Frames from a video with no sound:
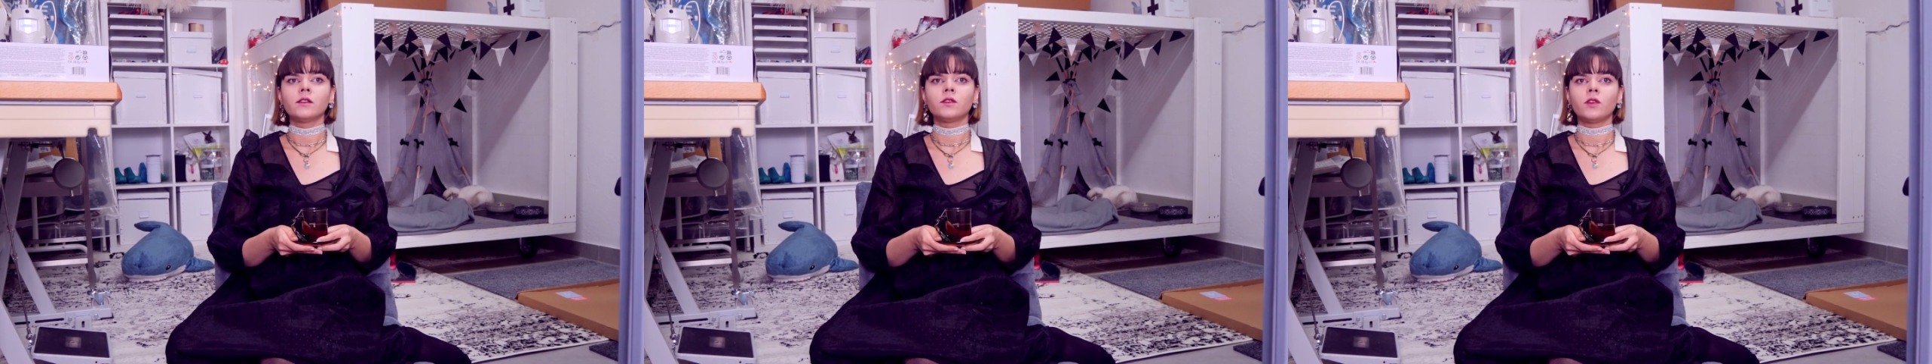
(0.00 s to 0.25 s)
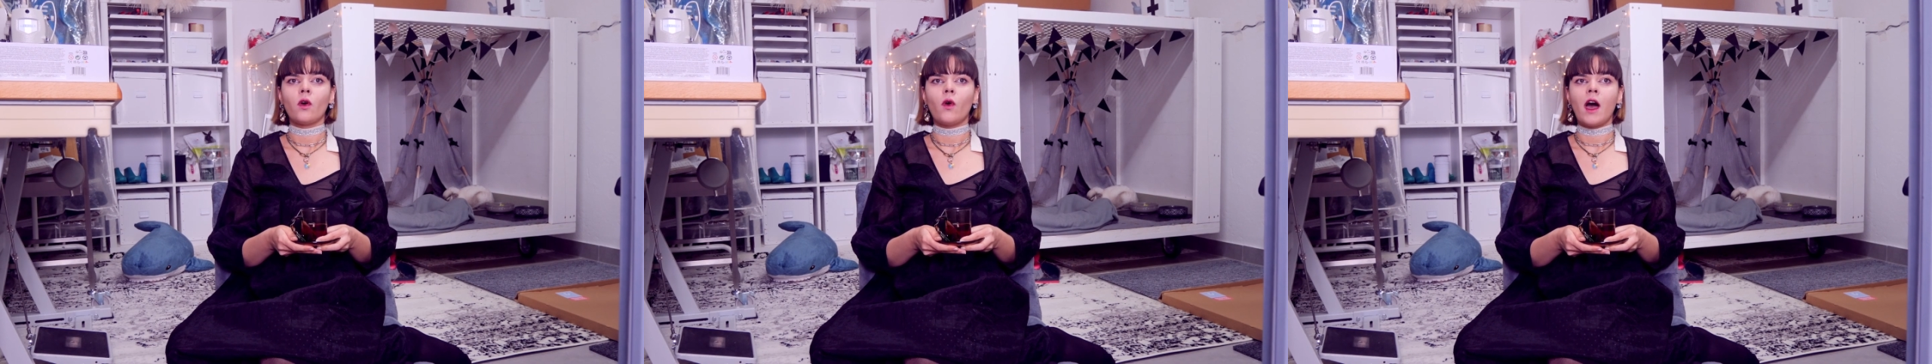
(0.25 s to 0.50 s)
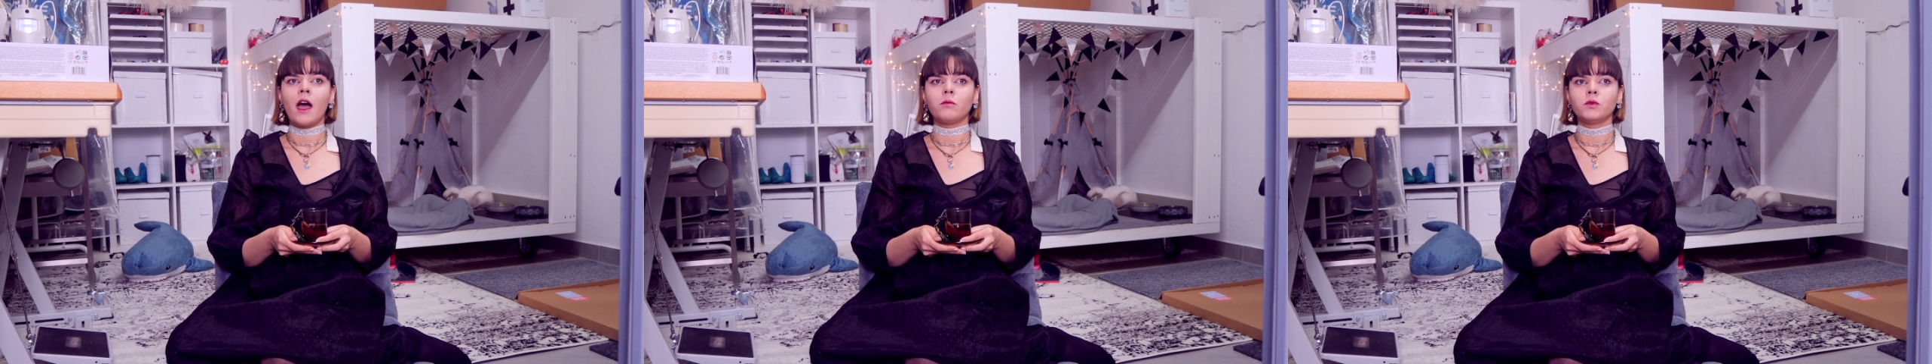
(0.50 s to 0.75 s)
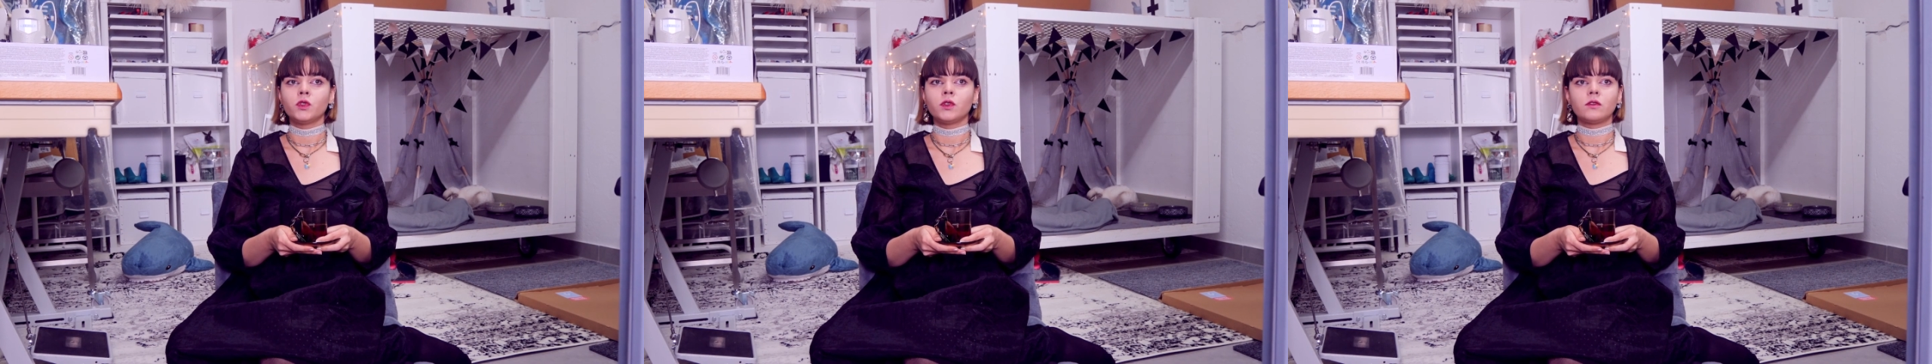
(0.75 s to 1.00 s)
so
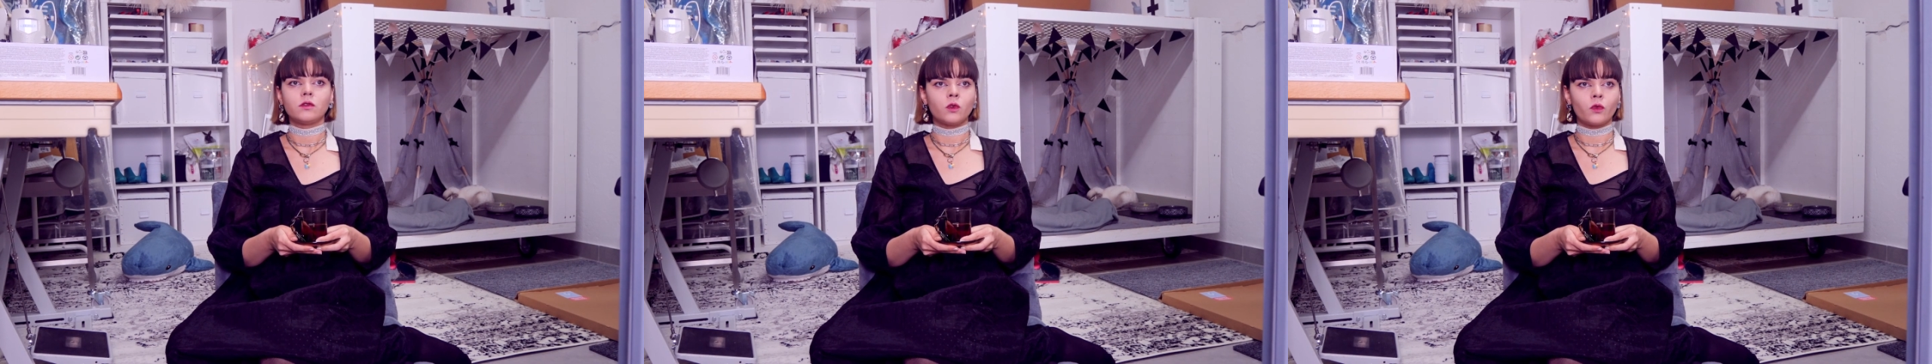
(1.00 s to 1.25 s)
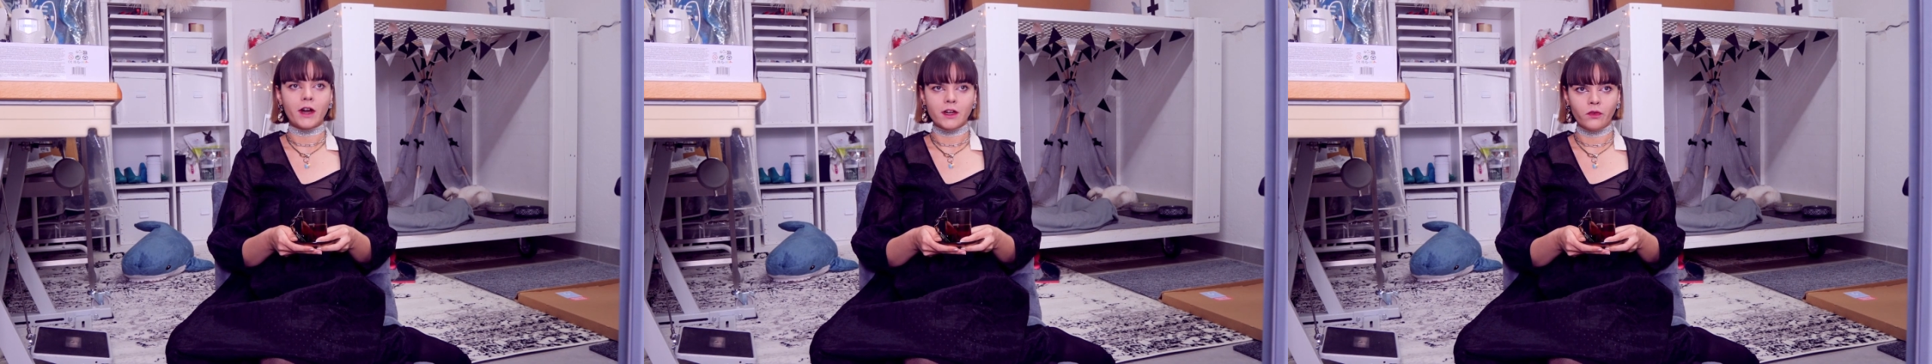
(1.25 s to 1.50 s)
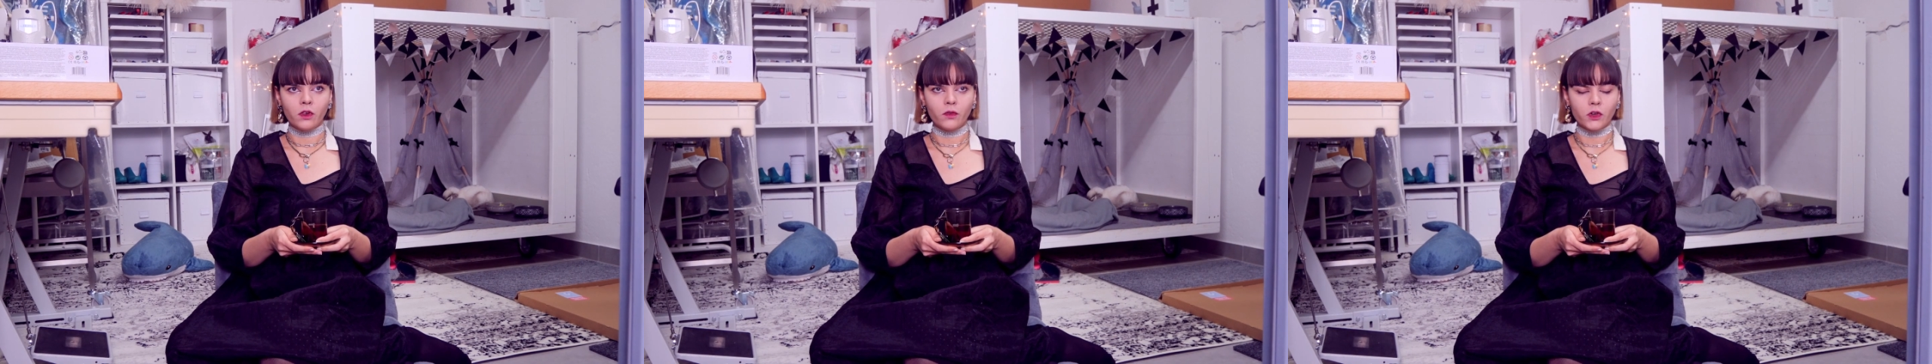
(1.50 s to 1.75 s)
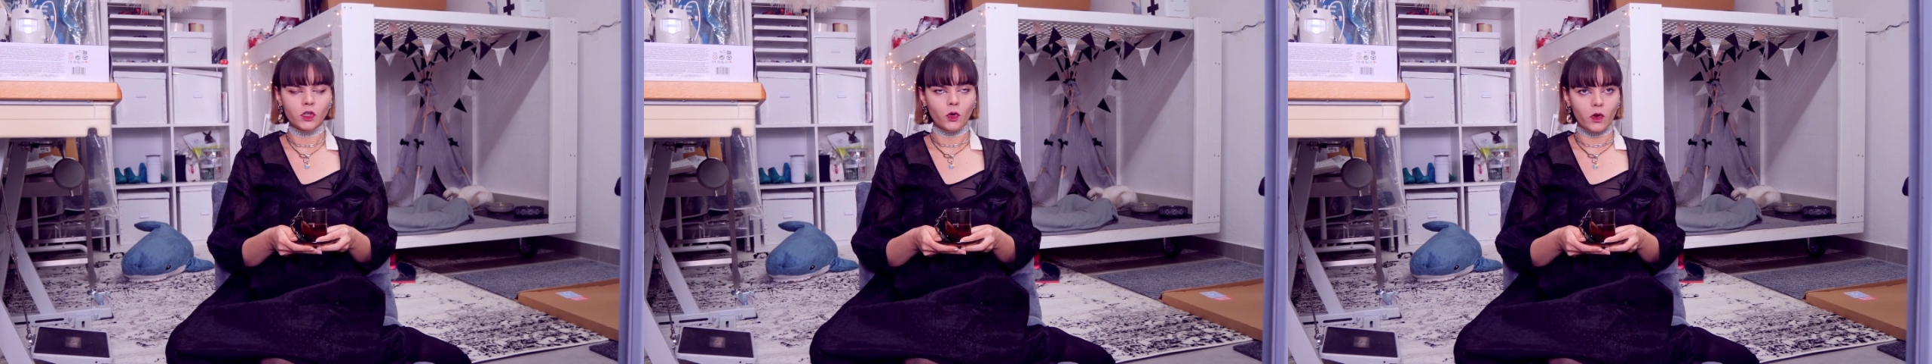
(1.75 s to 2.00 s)
I'm just grateful
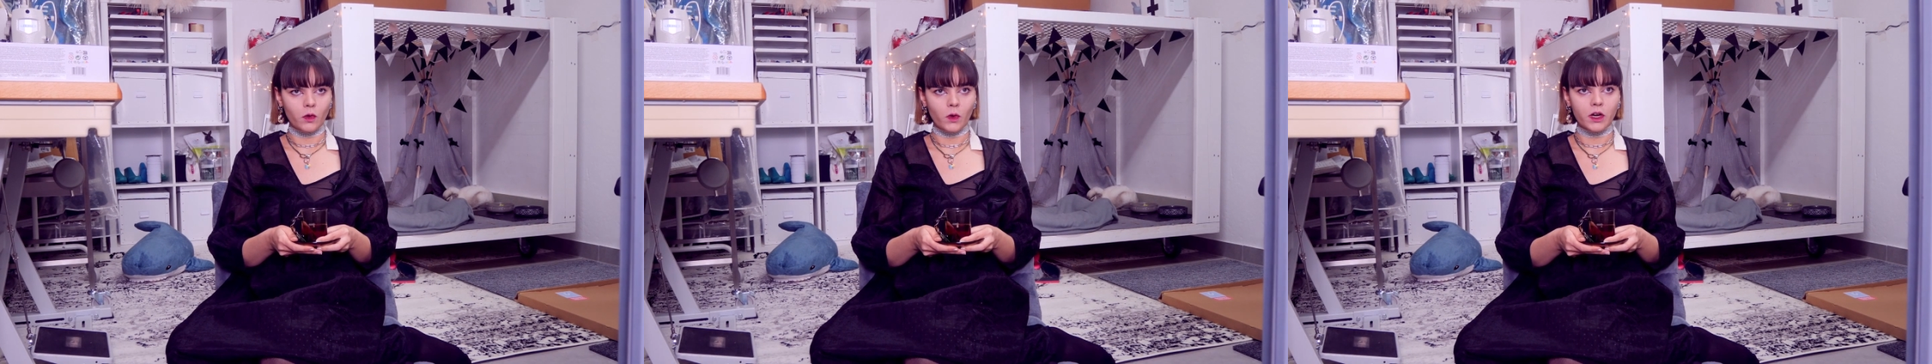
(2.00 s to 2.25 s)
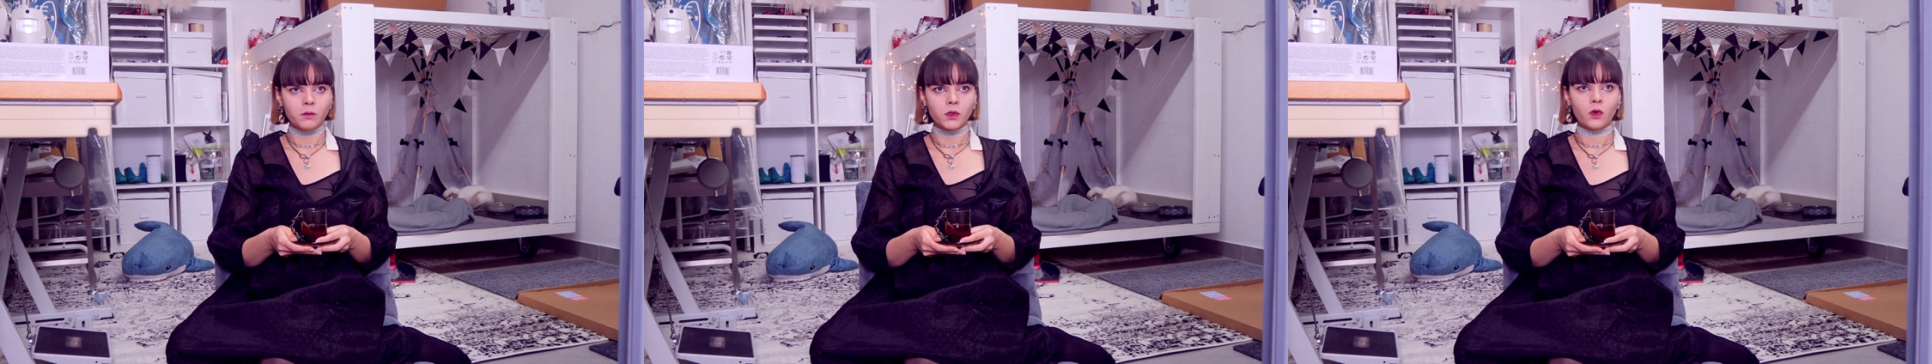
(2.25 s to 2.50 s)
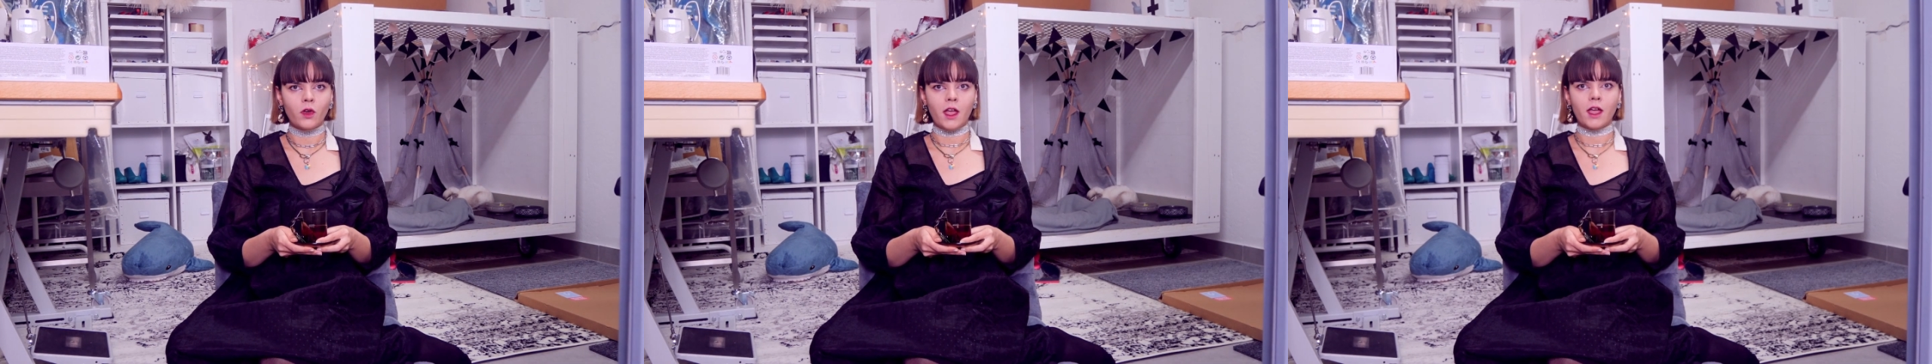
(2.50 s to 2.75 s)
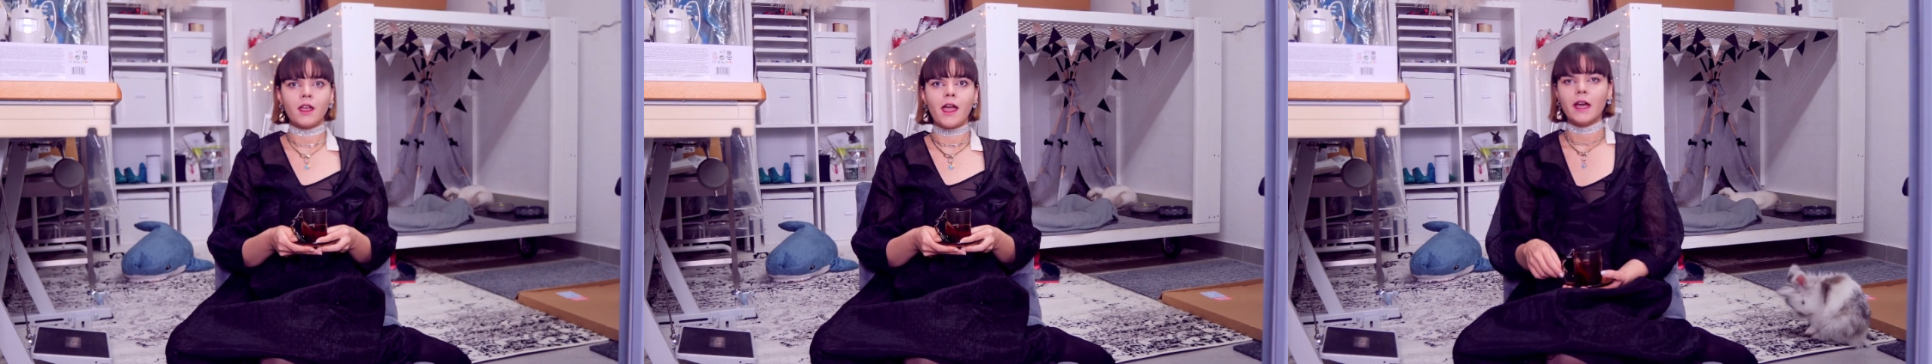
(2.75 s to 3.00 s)
for doing what I'm
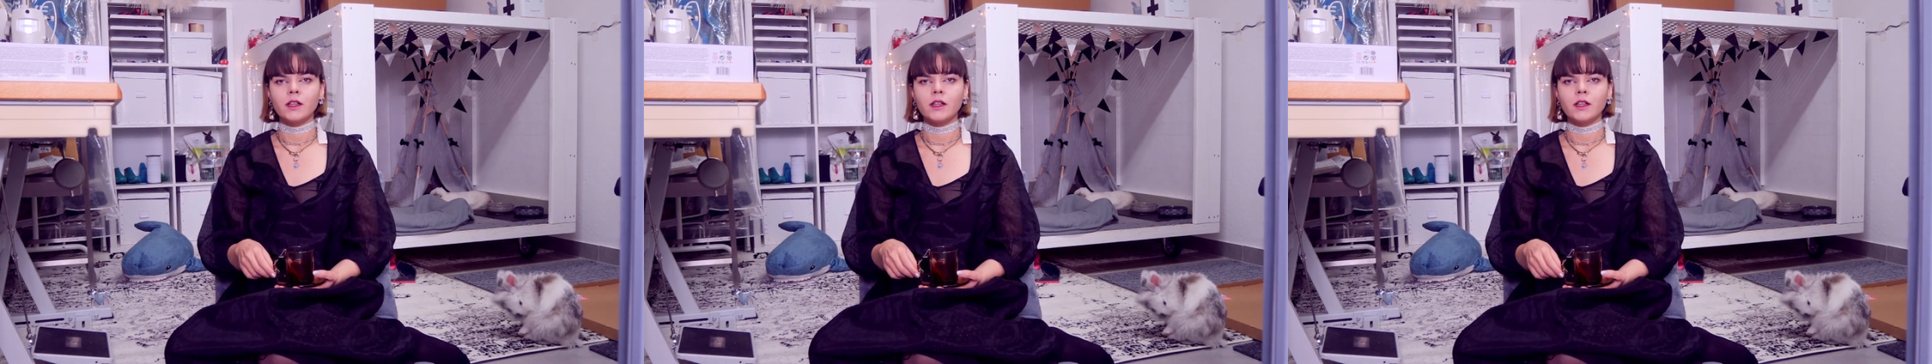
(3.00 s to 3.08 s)
doing.